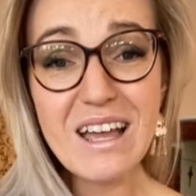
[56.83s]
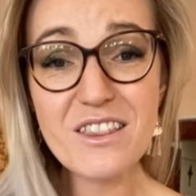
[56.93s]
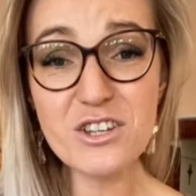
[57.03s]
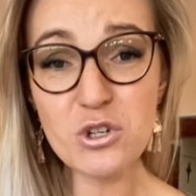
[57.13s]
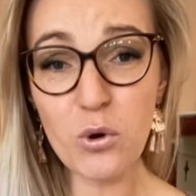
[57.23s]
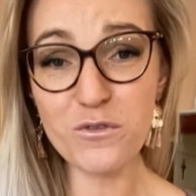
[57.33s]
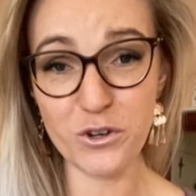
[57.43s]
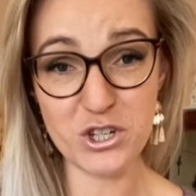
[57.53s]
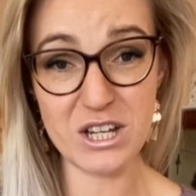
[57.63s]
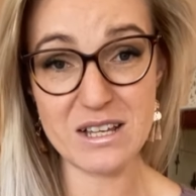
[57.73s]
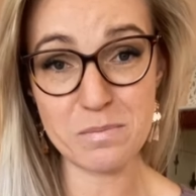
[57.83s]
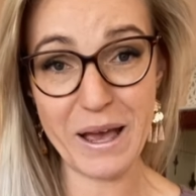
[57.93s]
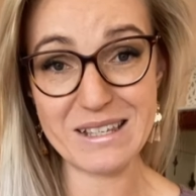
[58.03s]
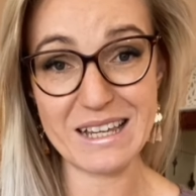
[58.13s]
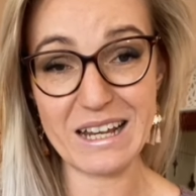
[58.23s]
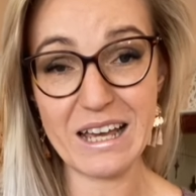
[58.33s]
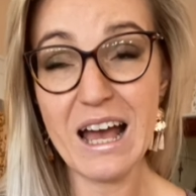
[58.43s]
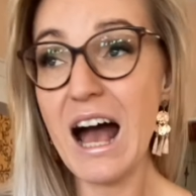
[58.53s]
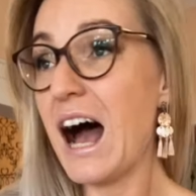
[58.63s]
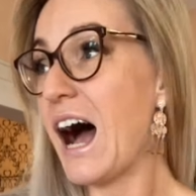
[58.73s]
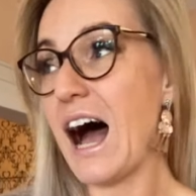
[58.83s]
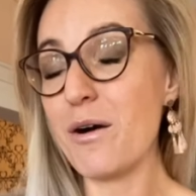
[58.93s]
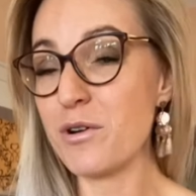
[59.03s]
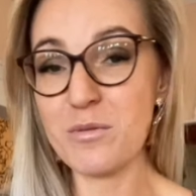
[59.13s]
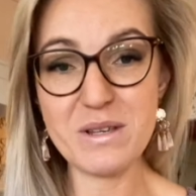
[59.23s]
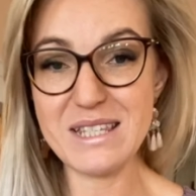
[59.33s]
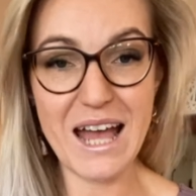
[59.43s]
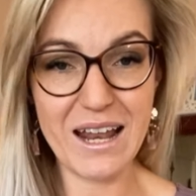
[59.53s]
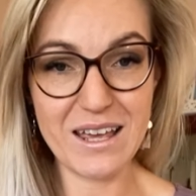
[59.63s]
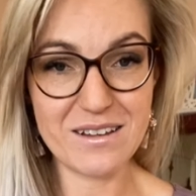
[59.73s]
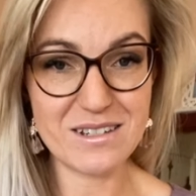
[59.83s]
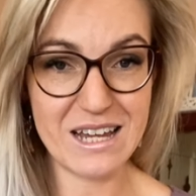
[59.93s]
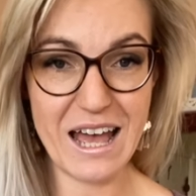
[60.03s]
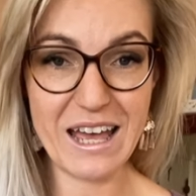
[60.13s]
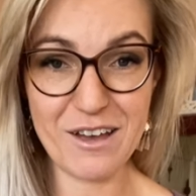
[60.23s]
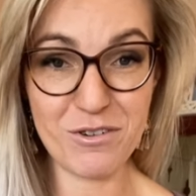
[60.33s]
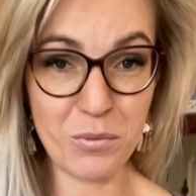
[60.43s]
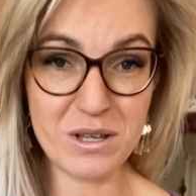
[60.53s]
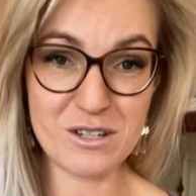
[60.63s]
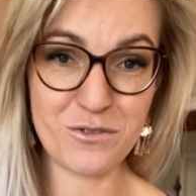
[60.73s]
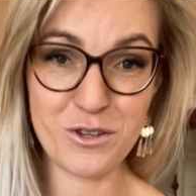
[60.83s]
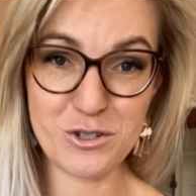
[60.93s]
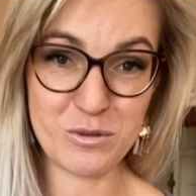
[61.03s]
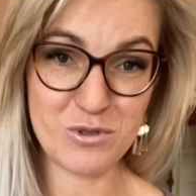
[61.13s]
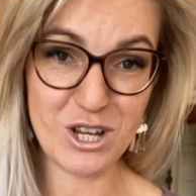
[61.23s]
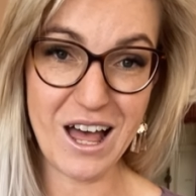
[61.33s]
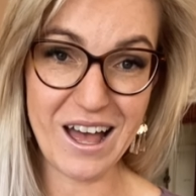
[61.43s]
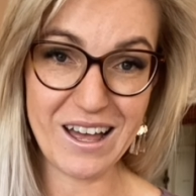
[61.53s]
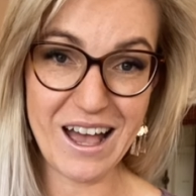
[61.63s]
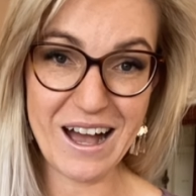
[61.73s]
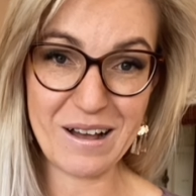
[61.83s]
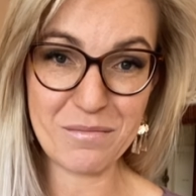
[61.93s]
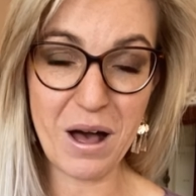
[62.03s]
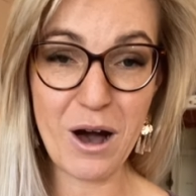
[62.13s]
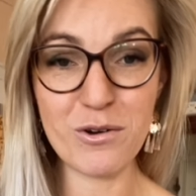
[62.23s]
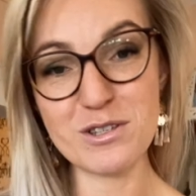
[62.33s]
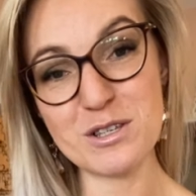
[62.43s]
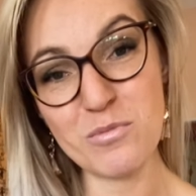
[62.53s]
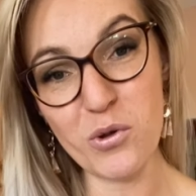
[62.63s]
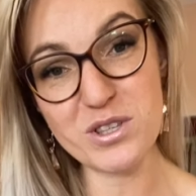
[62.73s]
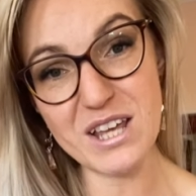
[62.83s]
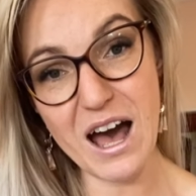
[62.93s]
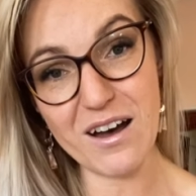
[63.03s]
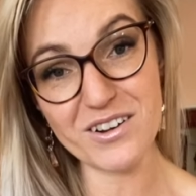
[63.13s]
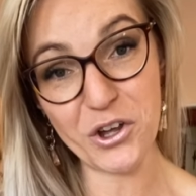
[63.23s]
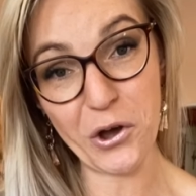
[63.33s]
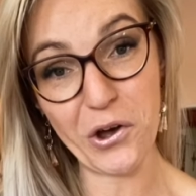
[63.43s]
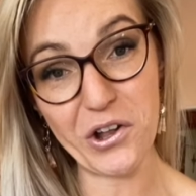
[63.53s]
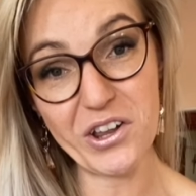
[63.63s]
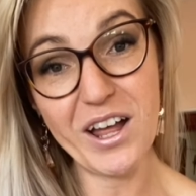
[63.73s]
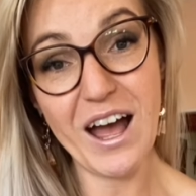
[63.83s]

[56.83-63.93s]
the short version is basically I wouldn't be standing here today if it wasn't for the Durban July. I was a small town girl